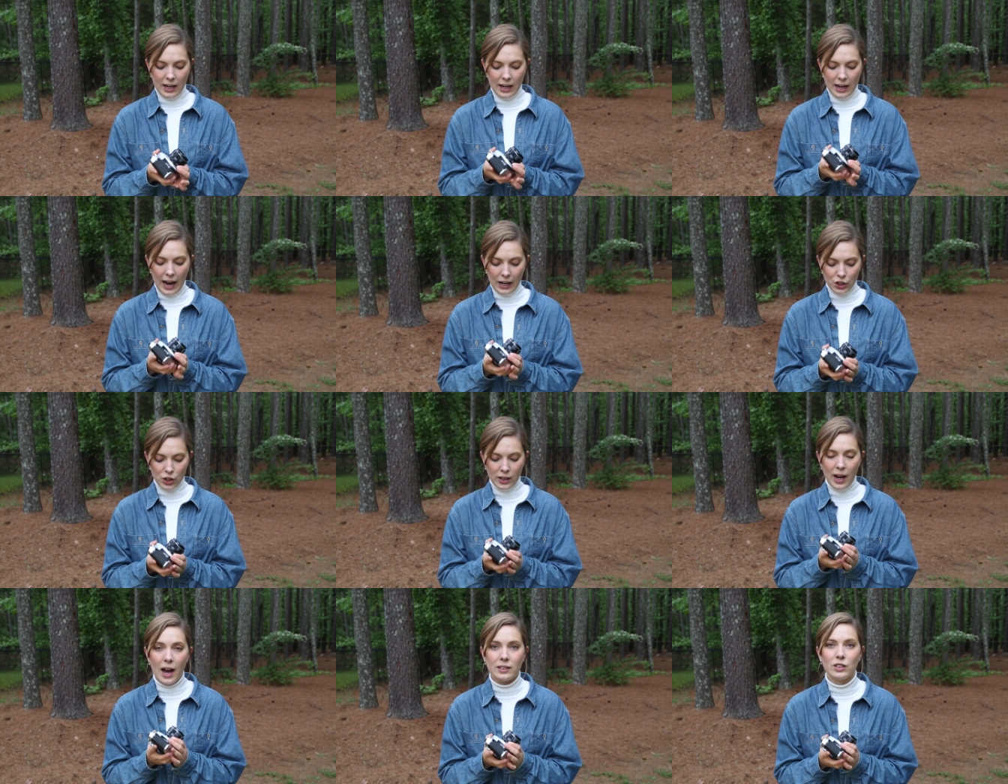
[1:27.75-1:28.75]
it
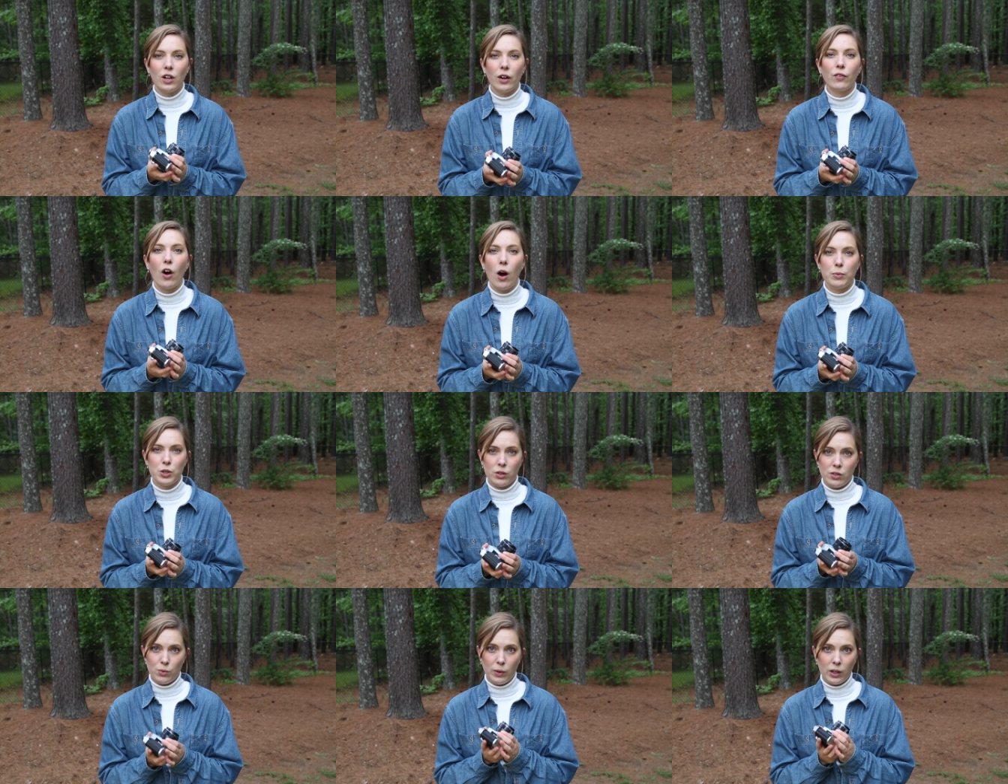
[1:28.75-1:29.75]
actually has a lot of
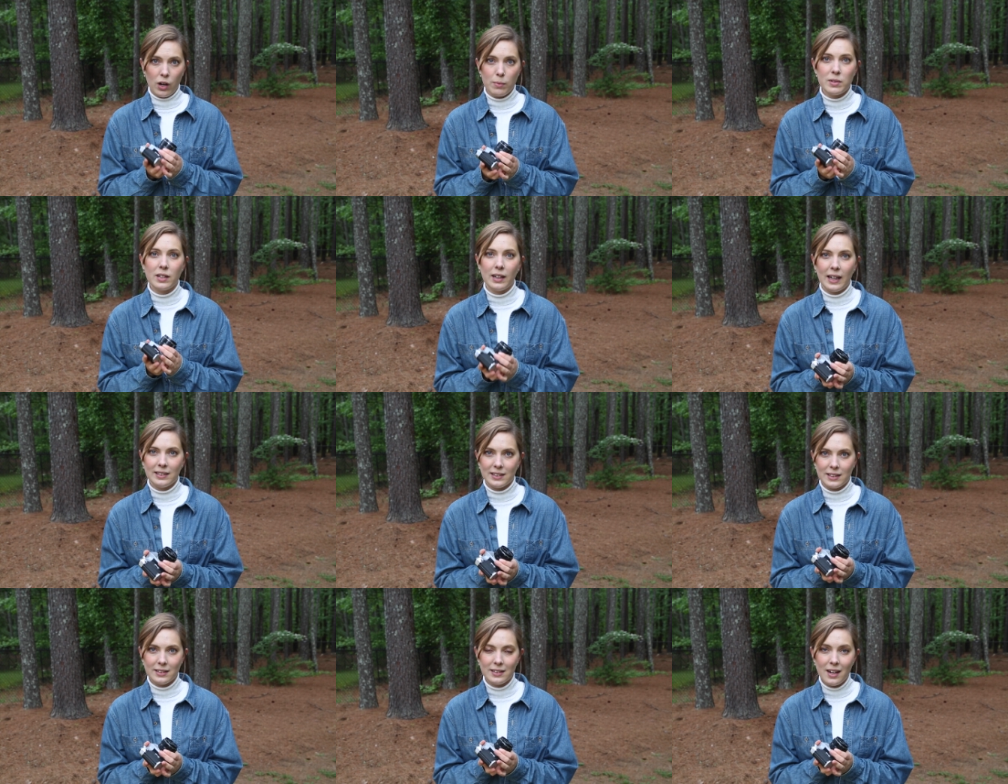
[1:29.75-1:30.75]
options when it comes to
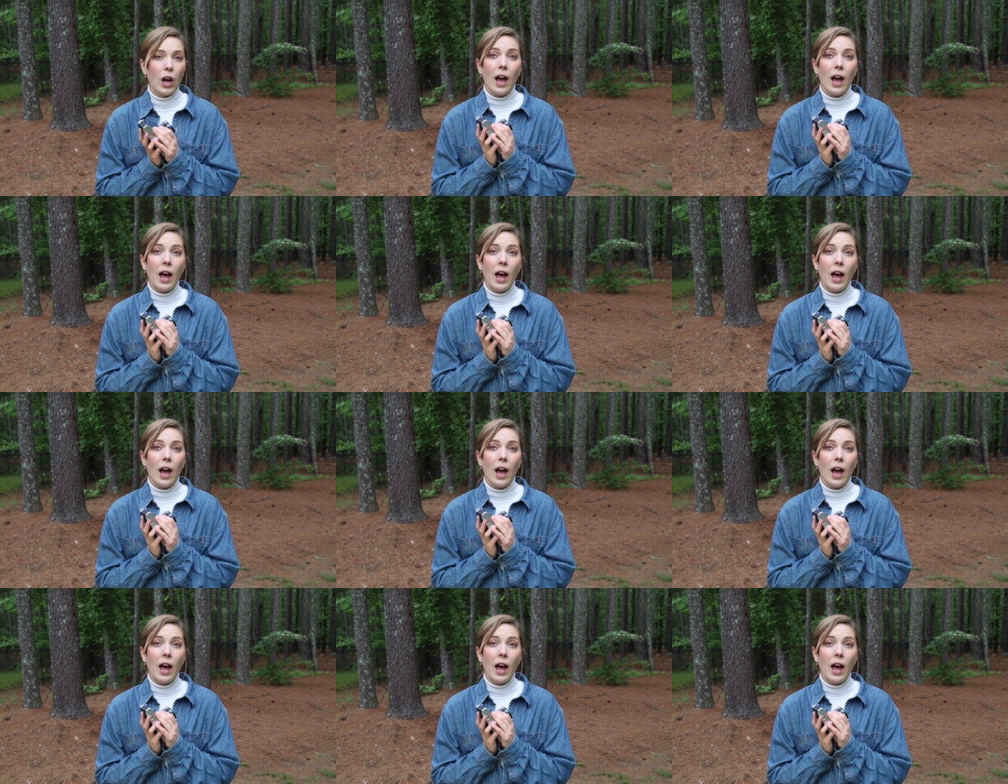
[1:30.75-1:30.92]
lenses.